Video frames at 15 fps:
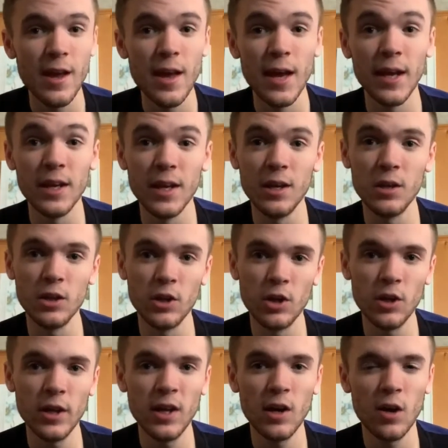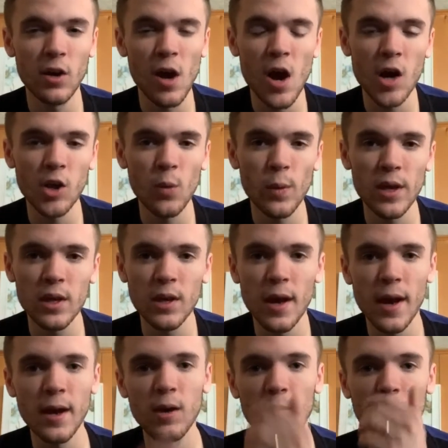And then literally on Halloween
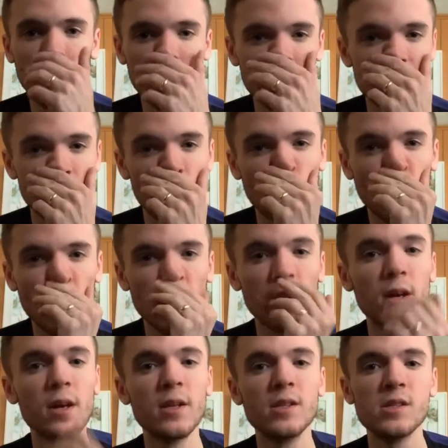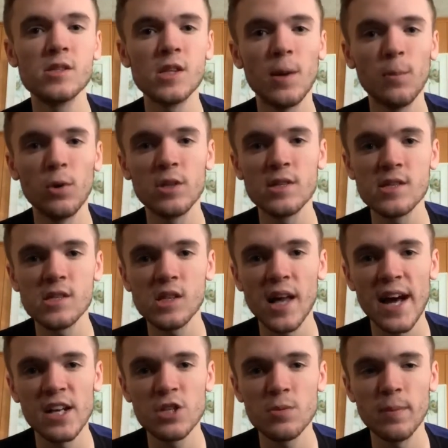night while I was at work, someone
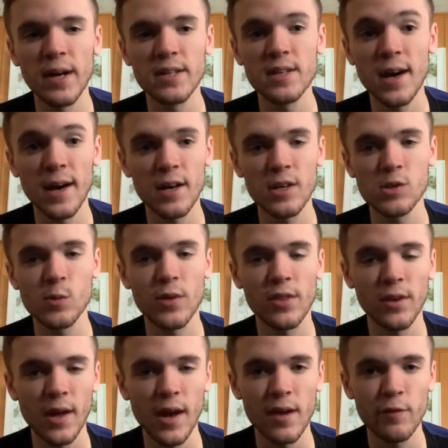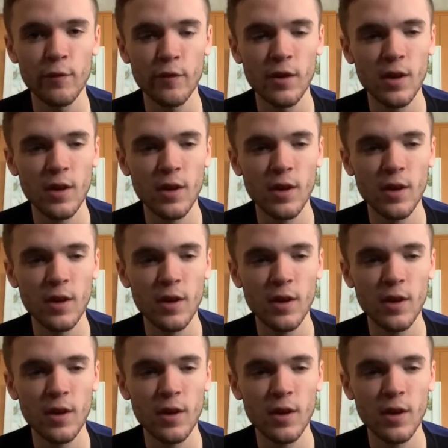slashed my tires with a knife.